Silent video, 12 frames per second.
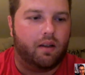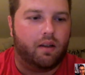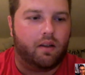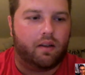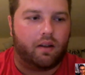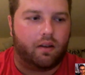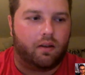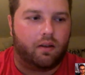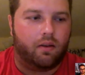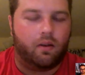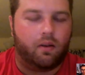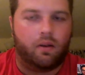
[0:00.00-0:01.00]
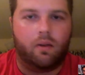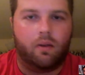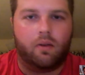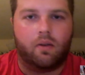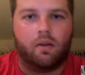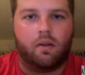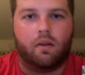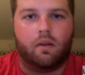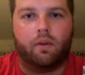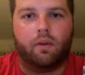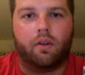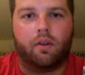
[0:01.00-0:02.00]
something too huge and
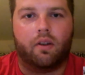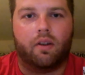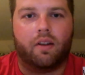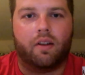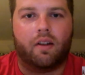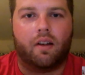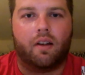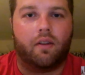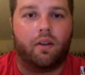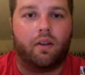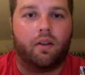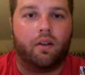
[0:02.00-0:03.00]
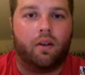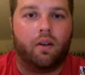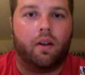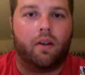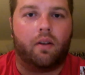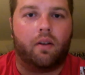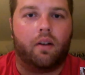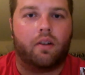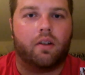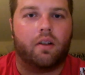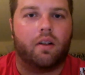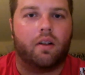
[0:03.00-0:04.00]
unfortunately it's kind of started to go that
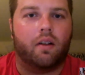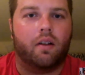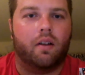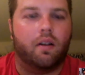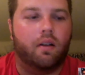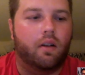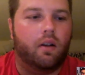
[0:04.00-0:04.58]
direction and I need to